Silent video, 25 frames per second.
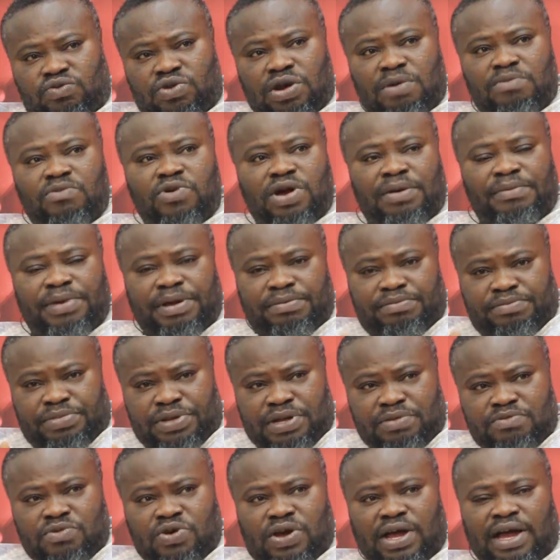remo, I may
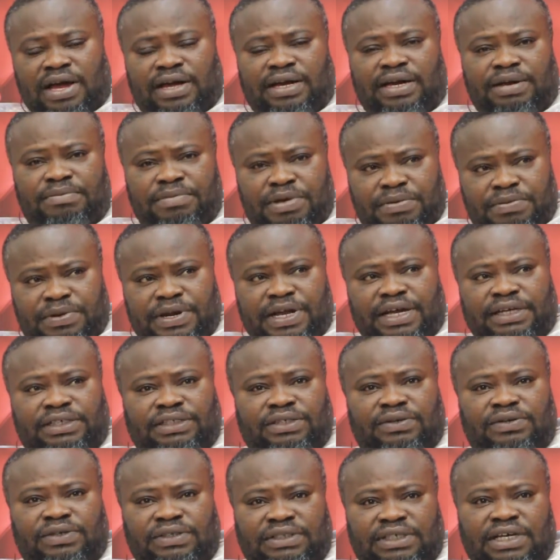be muka
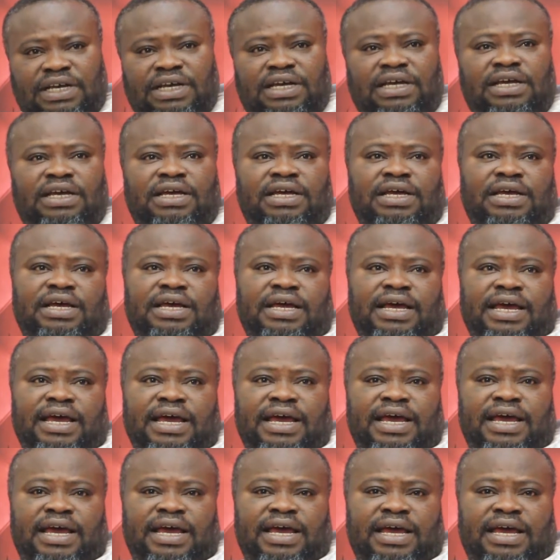say,
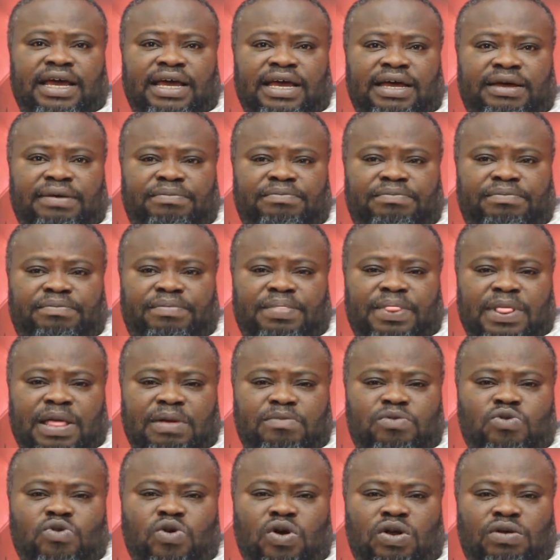a
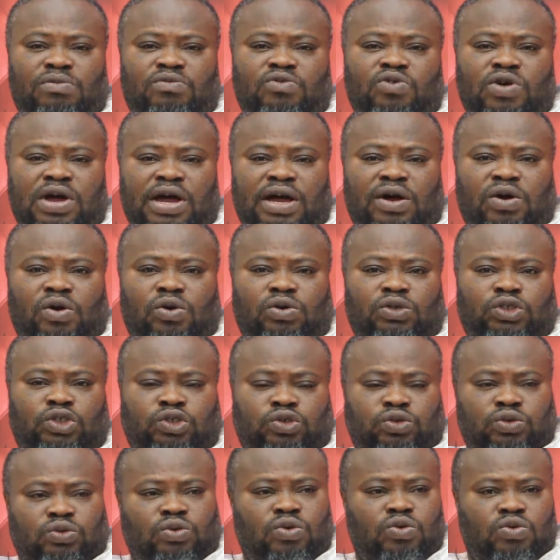boo no more or
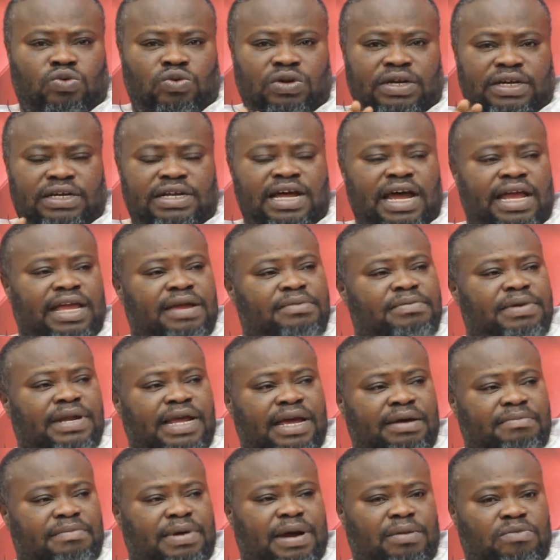soon a wound die even
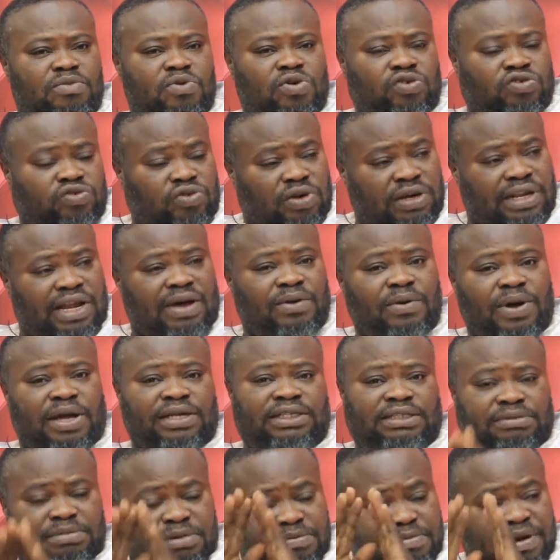ever, boas what the
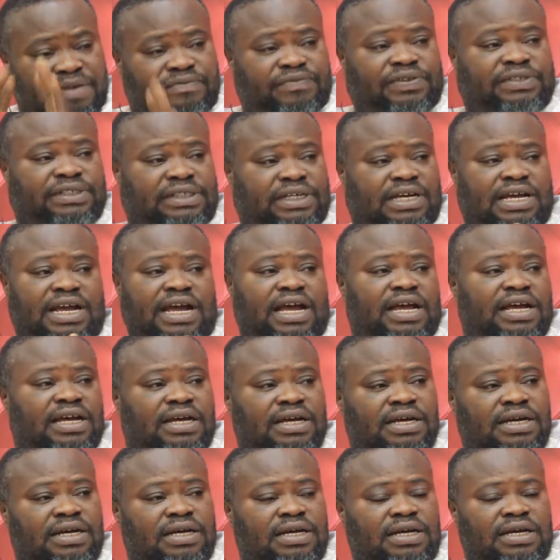white to be baffesica.
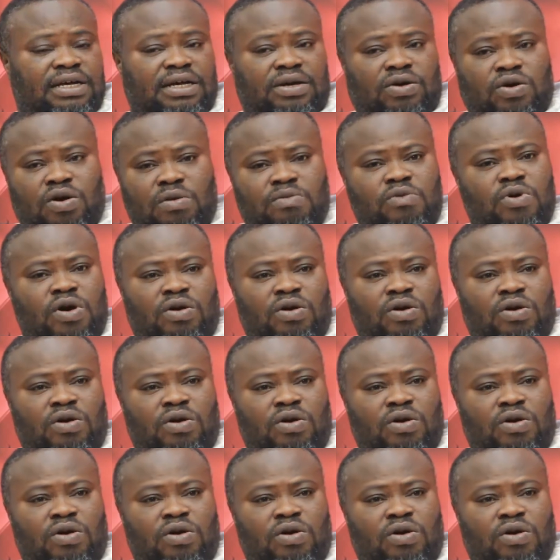Obu